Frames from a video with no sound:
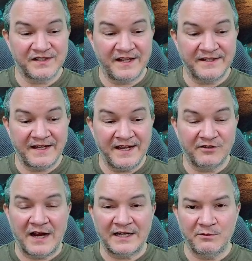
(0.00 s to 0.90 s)
that they
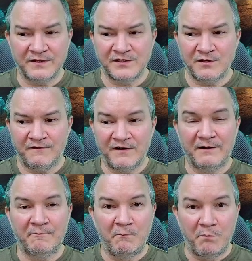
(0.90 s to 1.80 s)
interacted with so far